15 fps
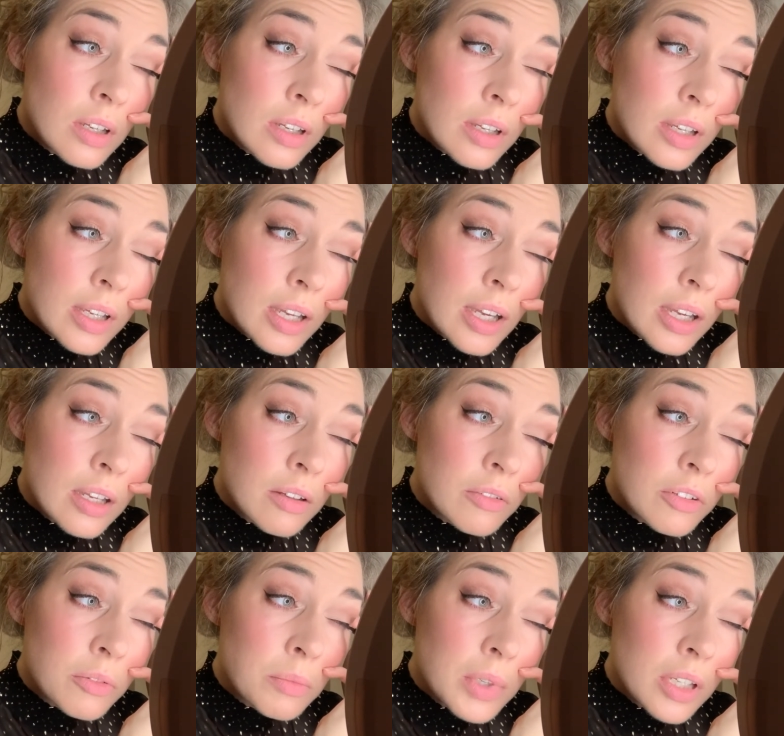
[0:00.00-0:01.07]
Okay, I'm
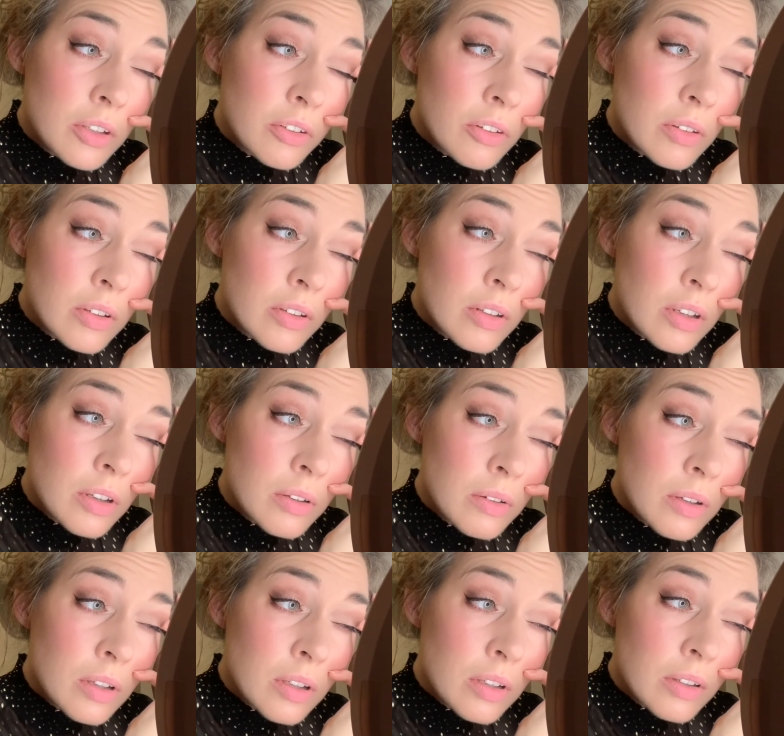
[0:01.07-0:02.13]
just making sure there's no
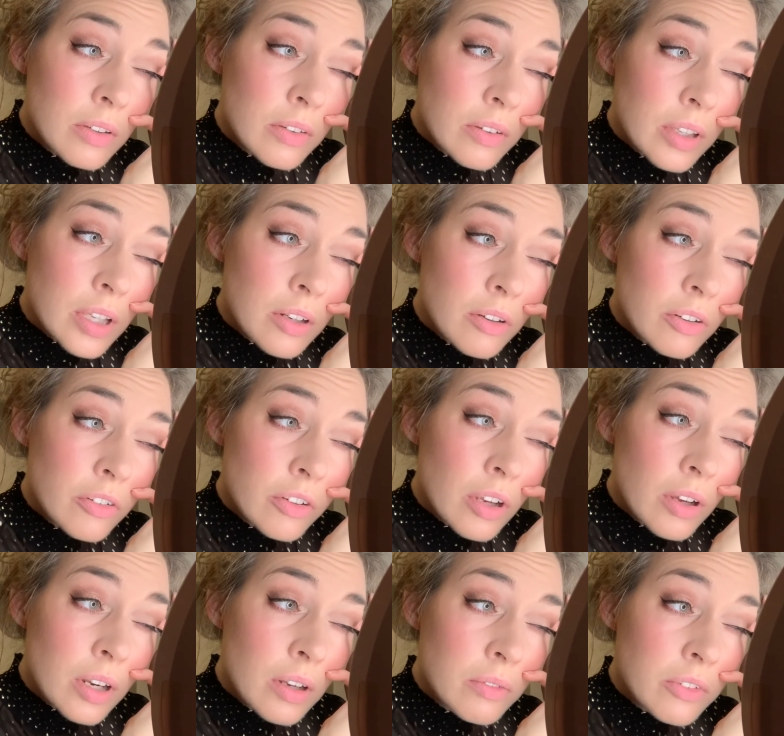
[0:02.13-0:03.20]
skin on show,
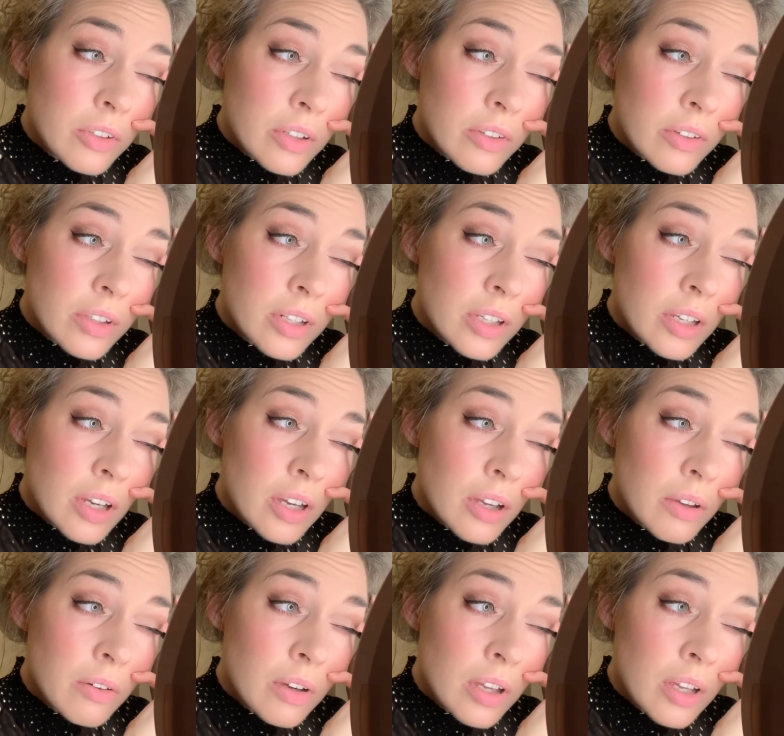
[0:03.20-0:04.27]
and I'm just going to
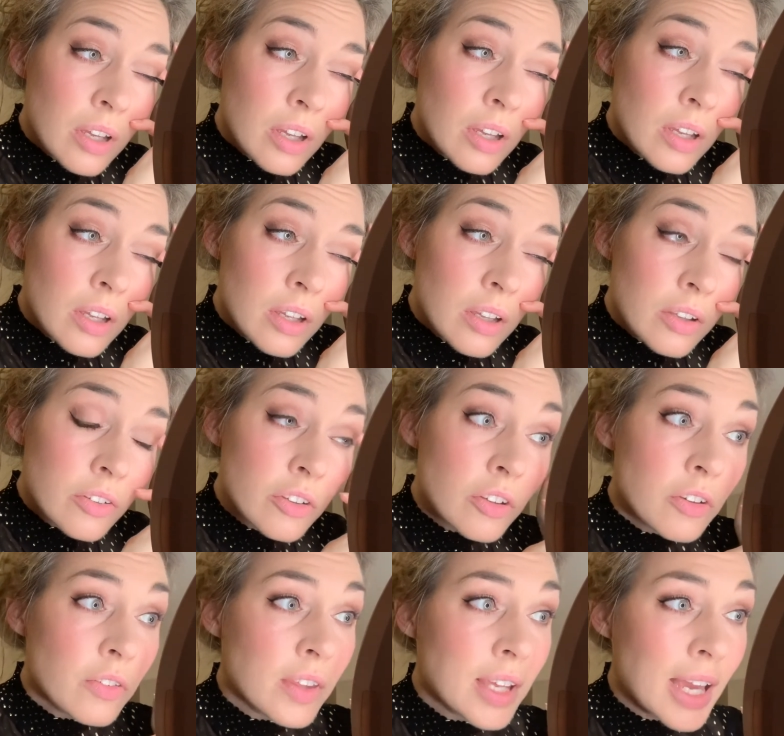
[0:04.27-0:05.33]
go
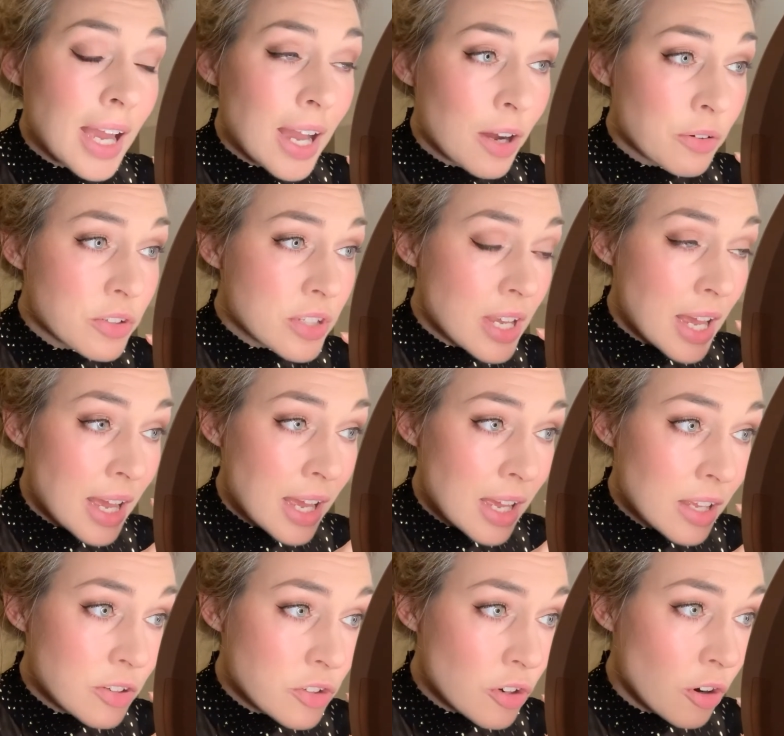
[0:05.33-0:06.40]
to the outer
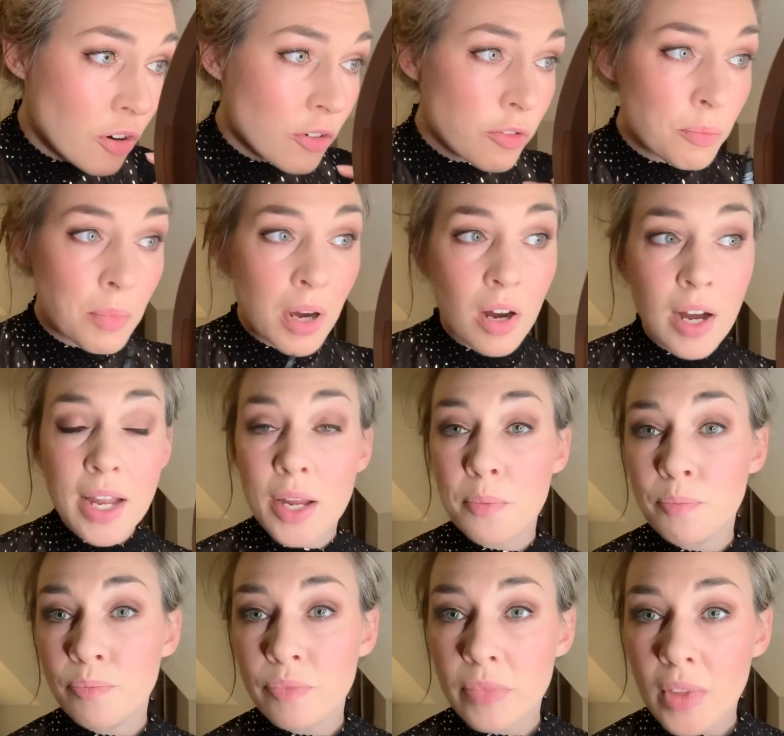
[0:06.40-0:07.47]
edge of my
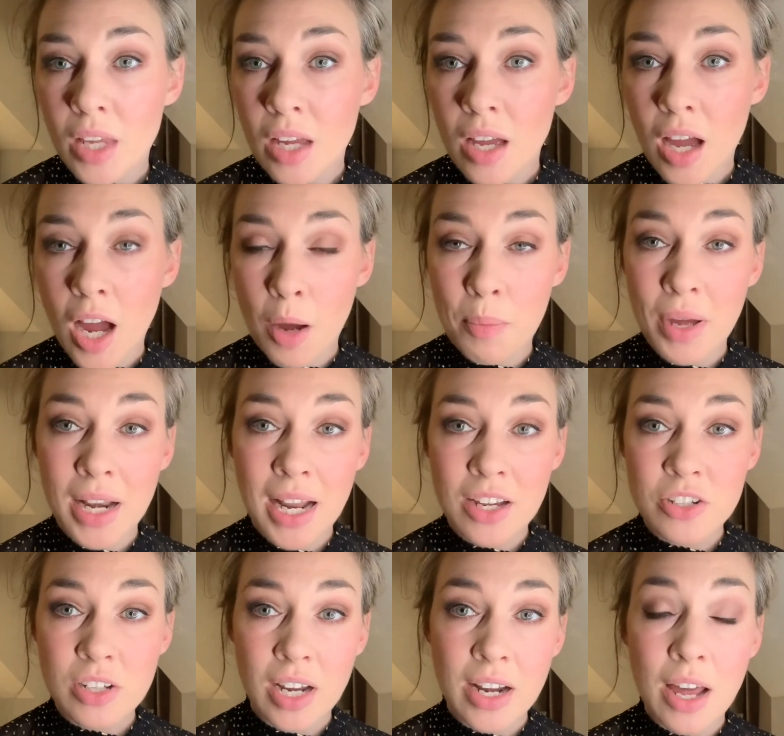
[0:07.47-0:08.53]
upper
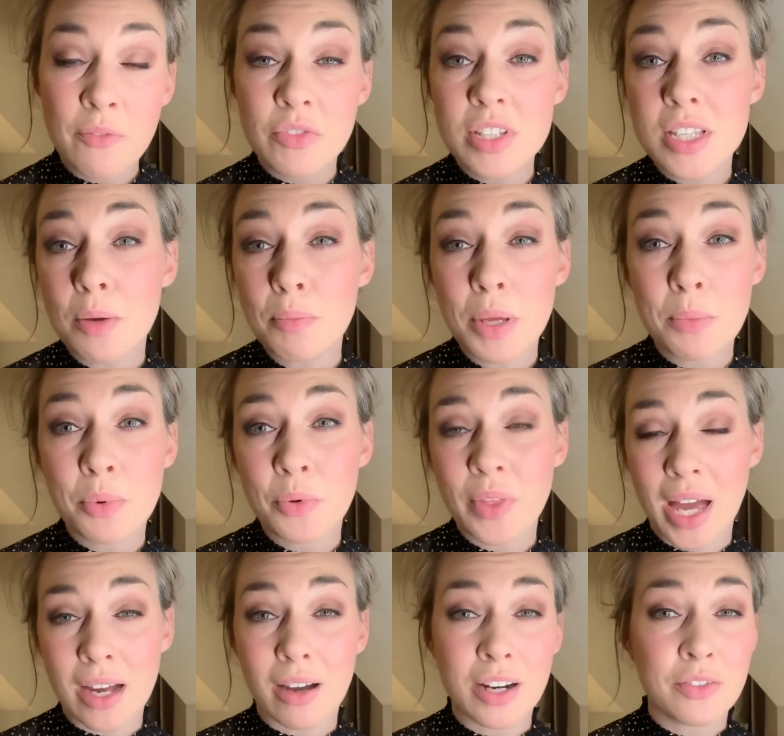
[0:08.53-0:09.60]
lash line. And for some people,
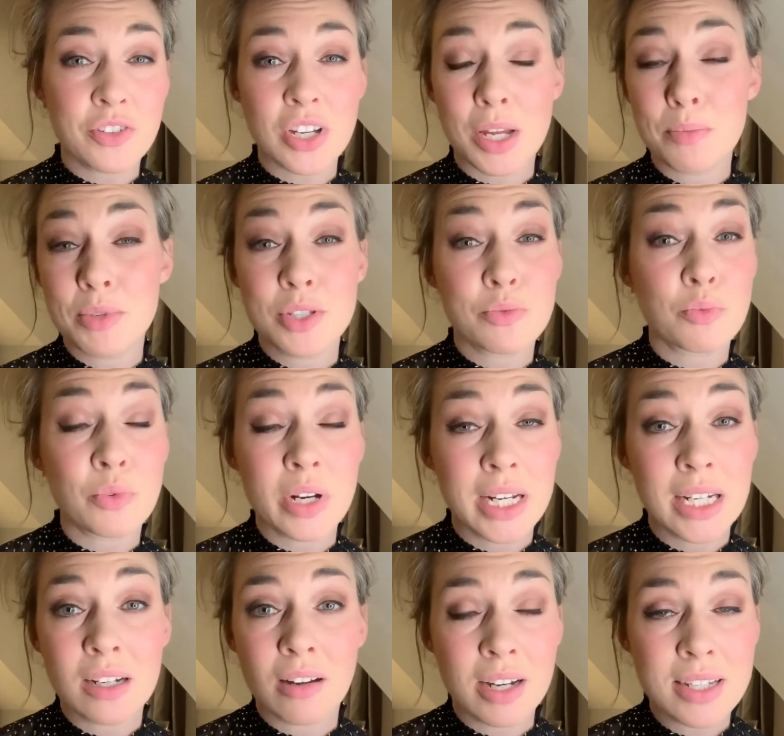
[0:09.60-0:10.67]
that kind of shape is
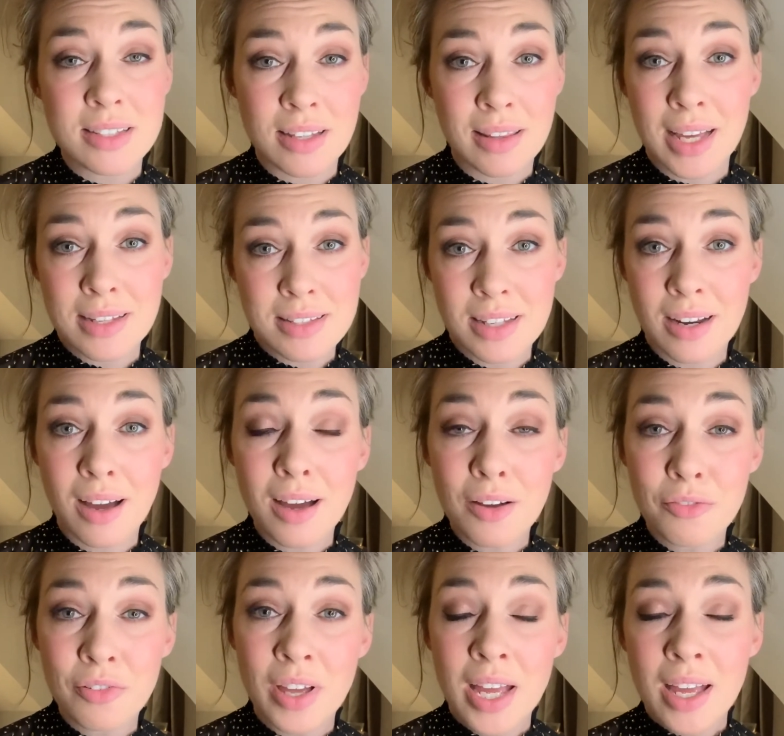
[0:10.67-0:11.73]
really nice, and that's
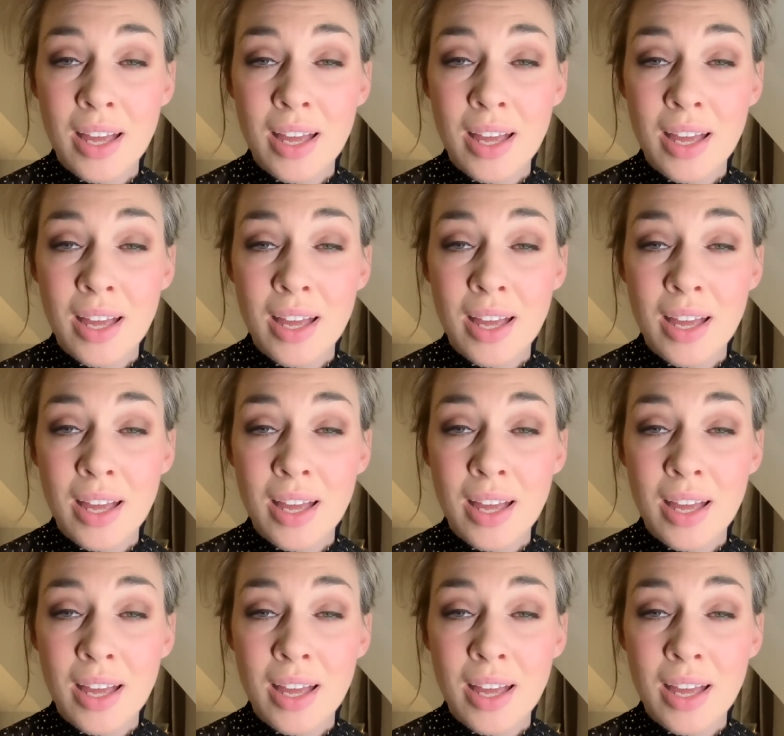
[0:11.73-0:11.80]
enough.